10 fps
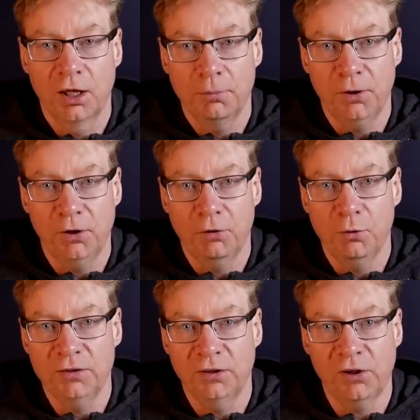But
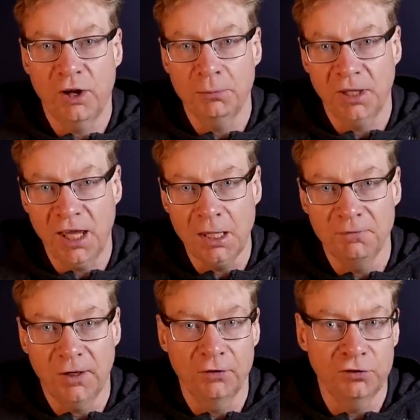when the time came
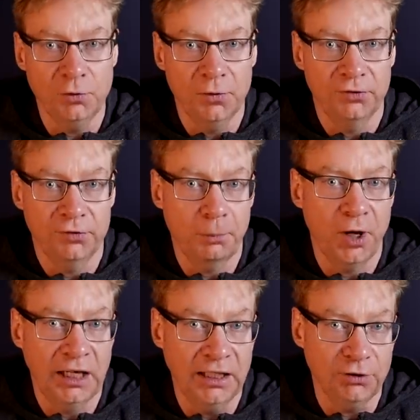for consumers to
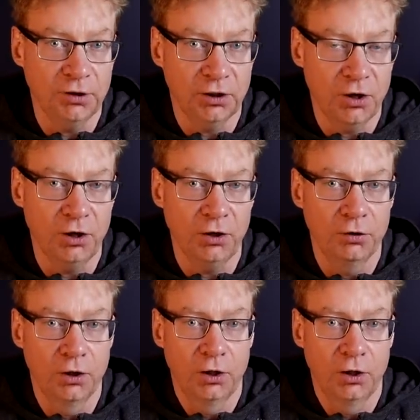buy an electric car,